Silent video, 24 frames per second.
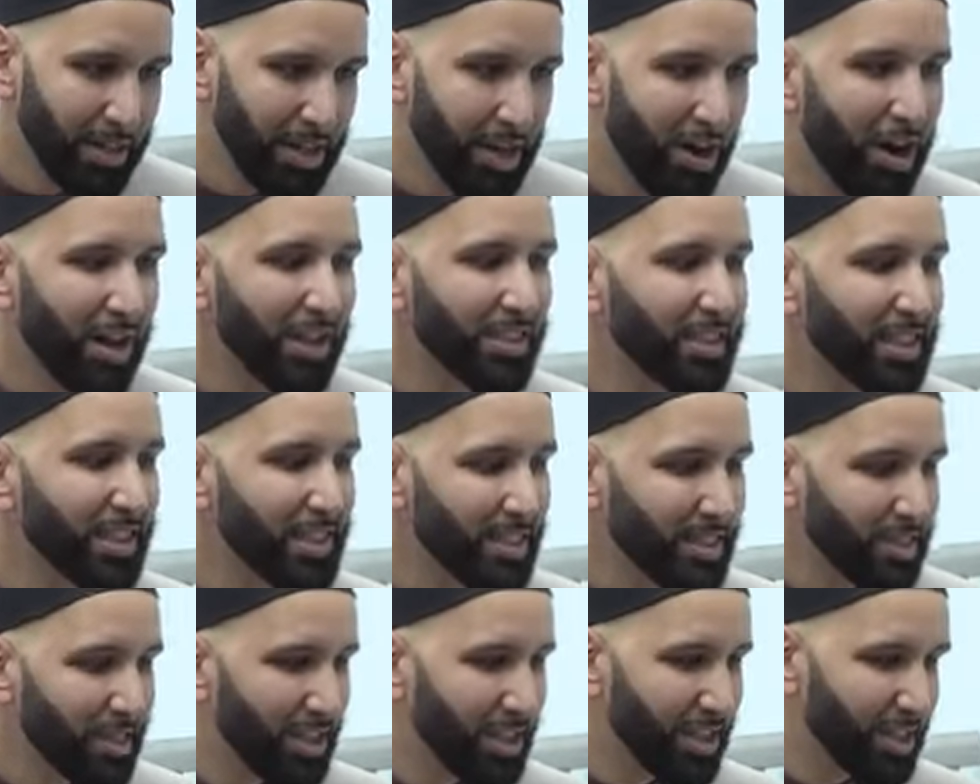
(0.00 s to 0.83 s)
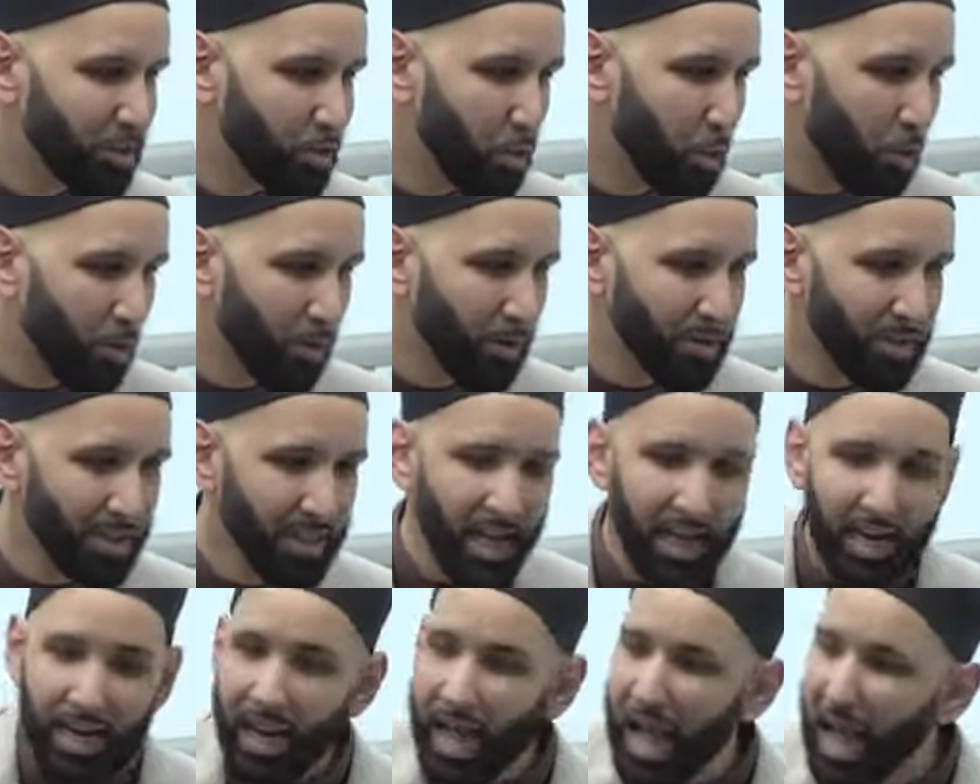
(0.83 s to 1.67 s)
beyond his
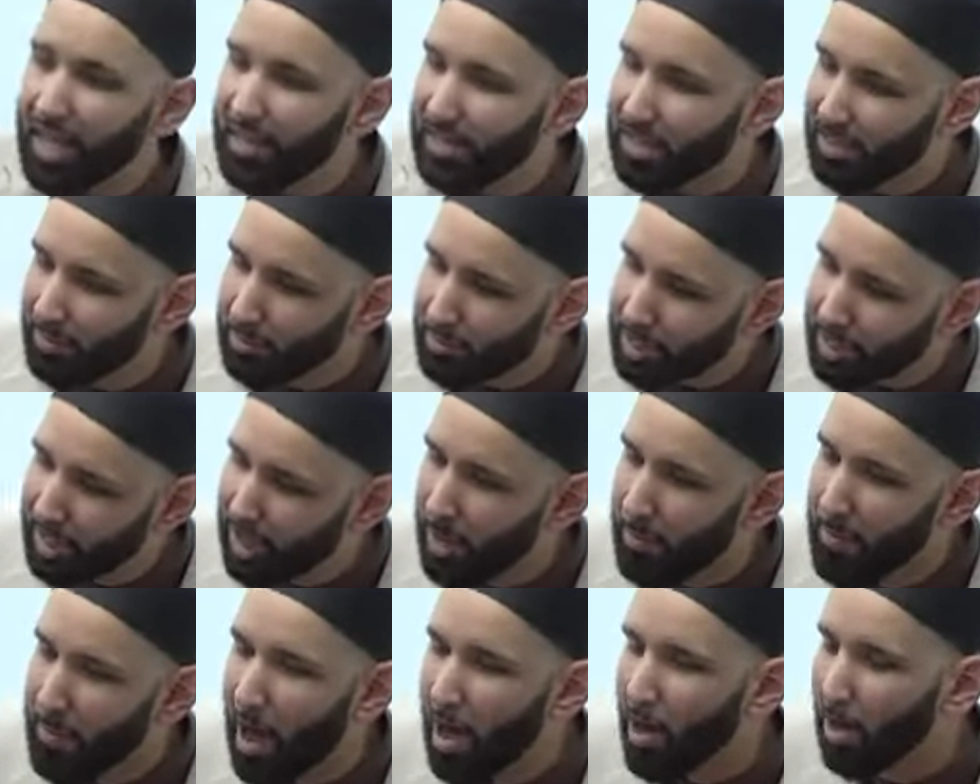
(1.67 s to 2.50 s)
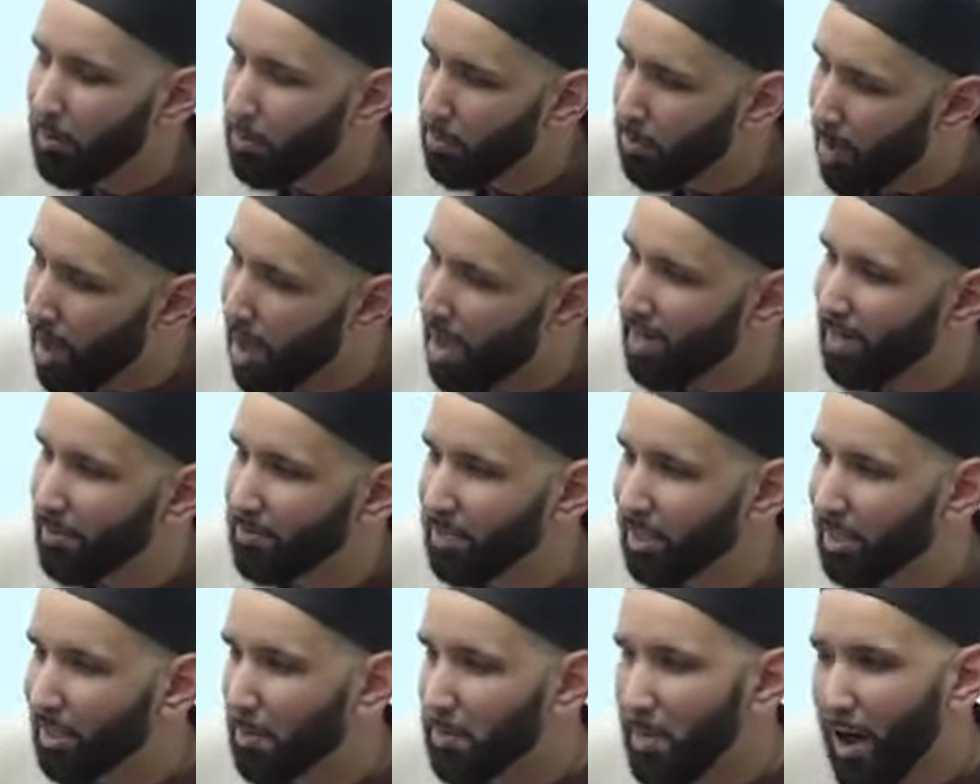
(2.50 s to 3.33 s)
doors, and ask him to come out and prod
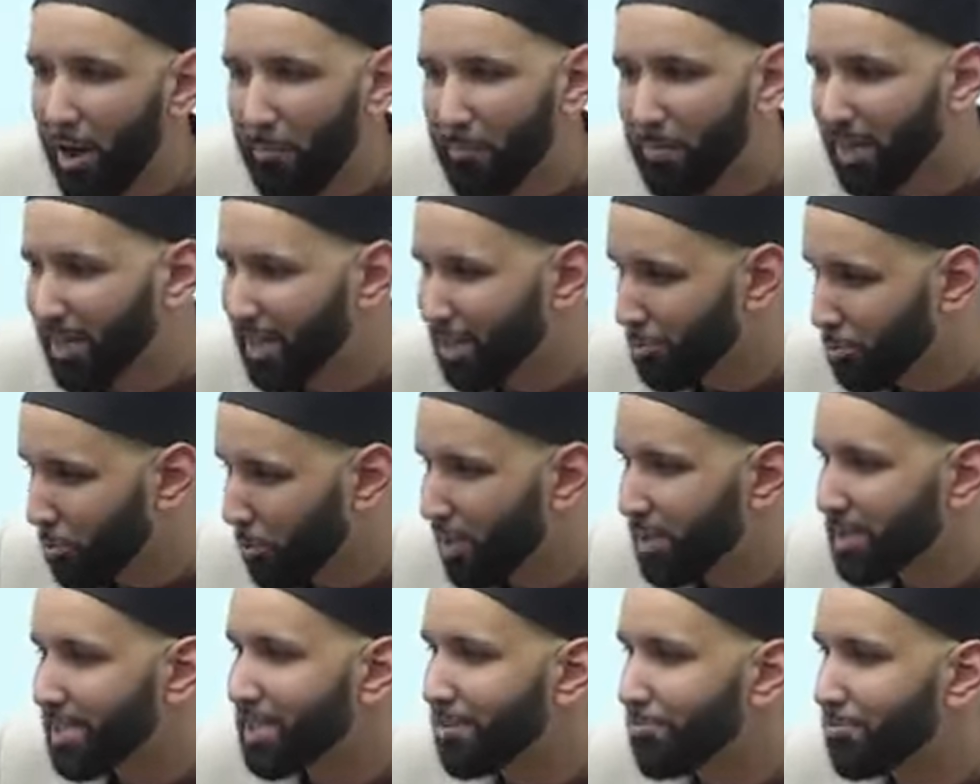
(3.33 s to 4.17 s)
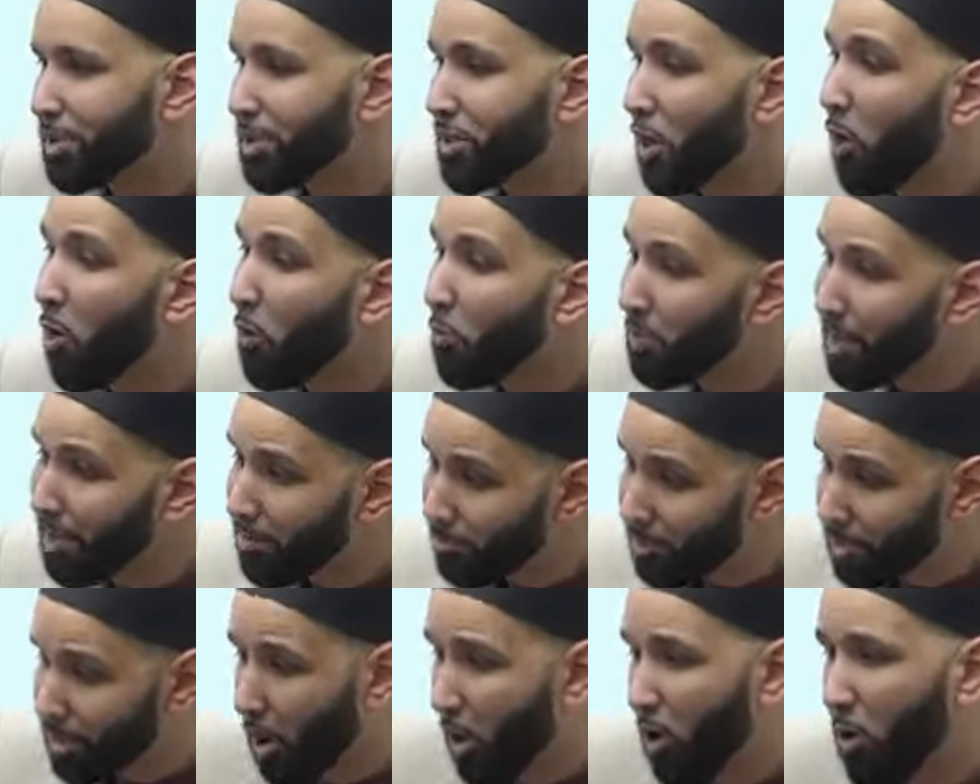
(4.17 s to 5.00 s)
him to come out. Because once he was home,
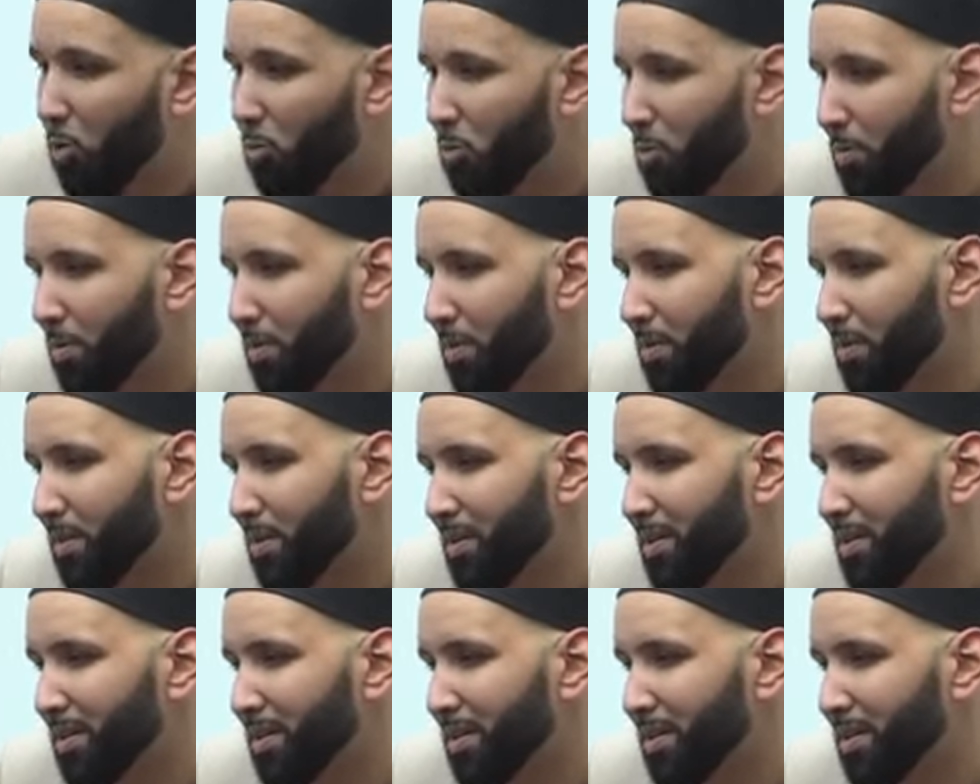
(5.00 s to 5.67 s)
he was home.